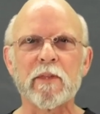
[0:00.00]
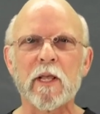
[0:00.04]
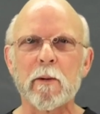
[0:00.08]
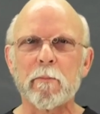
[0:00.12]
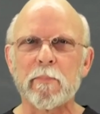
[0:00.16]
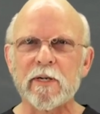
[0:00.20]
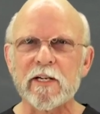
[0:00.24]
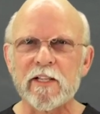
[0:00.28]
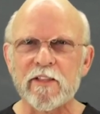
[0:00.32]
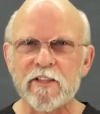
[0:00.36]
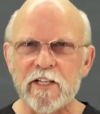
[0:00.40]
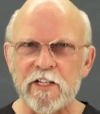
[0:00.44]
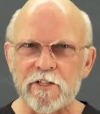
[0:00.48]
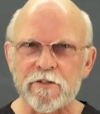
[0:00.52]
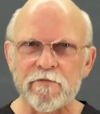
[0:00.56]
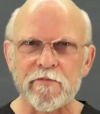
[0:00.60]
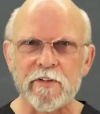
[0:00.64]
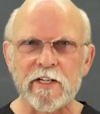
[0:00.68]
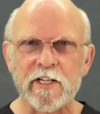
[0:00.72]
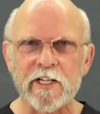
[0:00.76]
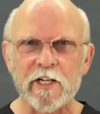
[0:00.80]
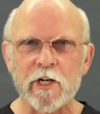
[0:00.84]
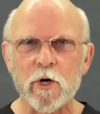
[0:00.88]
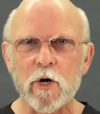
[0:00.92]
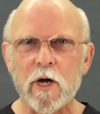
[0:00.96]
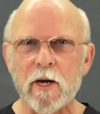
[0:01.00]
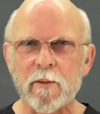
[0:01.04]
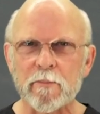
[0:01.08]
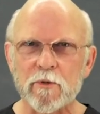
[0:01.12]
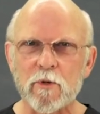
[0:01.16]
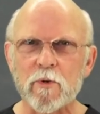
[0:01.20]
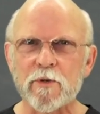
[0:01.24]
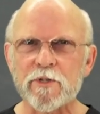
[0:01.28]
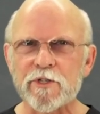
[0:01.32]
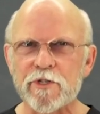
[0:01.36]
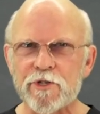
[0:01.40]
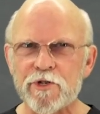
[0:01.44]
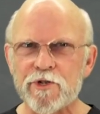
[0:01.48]
But in this video, I'm
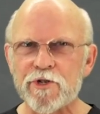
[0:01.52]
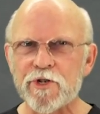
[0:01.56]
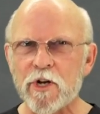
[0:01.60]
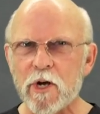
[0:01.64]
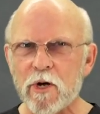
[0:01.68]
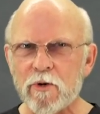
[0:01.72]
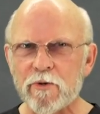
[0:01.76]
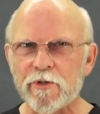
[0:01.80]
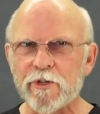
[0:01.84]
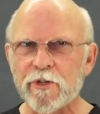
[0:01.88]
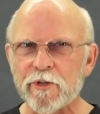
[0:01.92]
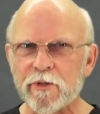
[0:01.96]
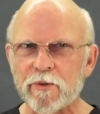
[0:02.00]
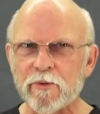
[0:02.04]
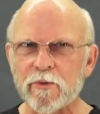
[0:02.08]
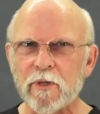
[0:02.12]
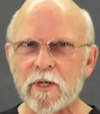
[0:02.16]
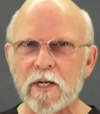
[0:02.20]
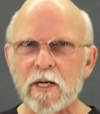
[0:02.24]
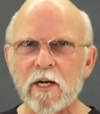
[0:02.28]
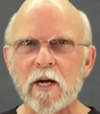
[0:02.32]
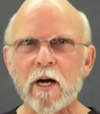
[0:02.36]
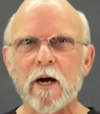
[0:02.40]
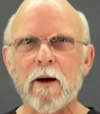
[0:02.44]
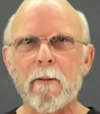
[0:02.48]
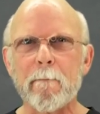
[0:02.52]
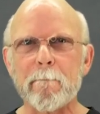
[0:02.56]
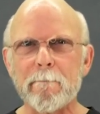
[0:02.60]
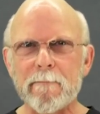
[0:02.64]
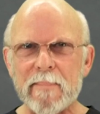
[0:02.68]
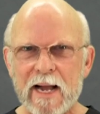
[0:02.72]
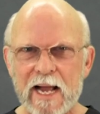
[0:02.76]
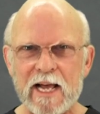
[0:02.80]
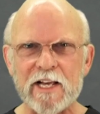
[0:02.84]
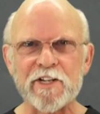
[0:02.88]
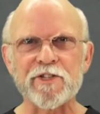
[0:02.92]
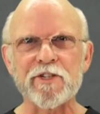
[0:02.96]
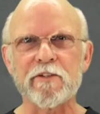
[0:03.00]
going to show you a
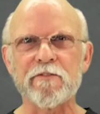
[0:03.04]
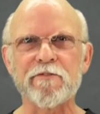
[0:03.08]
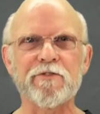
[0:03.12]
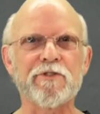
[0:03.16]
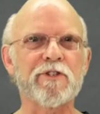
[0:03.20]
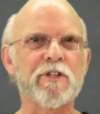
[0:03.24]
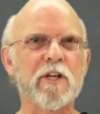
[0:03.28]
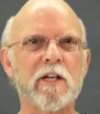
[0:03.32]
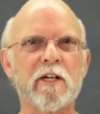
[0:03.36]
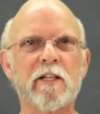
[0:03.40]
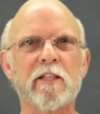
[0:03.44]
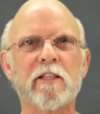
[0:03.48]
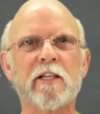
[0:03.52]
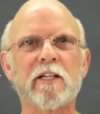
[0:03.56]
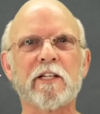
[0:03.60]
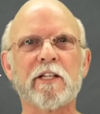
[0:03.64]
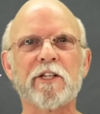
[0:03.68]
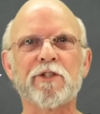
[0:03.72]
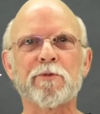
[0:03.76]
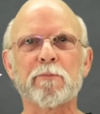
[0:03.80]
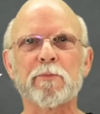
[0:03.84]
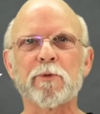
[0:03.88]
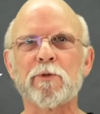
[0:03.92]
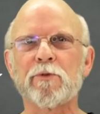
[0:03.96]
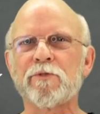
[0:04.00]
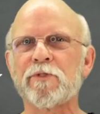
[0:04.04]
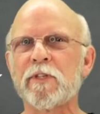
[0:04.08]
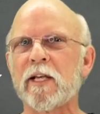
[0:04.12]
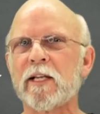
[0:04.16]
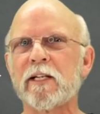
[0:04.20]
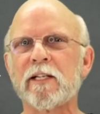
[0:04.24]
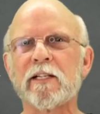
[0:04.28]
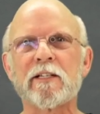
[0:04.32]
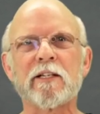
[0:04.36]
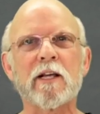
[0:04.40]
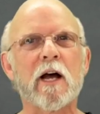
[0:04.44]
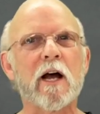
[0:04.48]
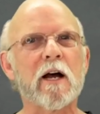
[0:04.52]
massive study that disproves that
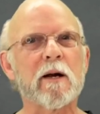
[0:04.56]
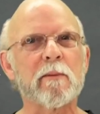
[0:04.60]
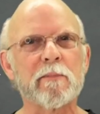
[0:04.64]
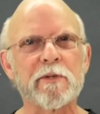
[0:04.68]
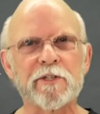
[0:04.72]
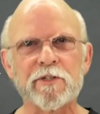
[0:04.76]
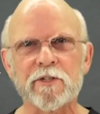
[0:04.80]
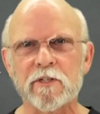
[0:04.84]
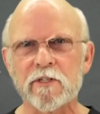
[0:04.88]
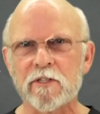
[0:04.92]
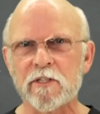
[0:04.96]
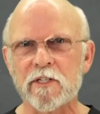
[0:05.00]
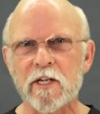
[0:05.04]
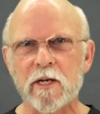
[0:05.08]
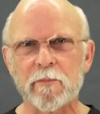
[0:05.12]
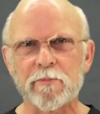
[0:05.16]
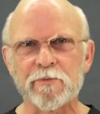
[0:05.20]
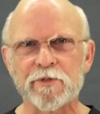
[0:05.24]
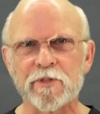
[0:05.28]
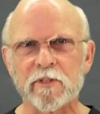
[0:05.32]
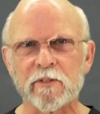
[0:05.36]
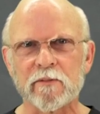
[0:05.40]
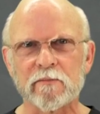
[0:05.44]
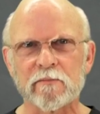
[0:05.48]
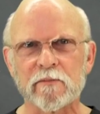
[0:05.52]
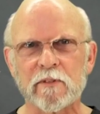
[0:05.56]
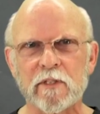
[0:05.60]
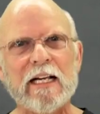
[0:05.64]
entire misconception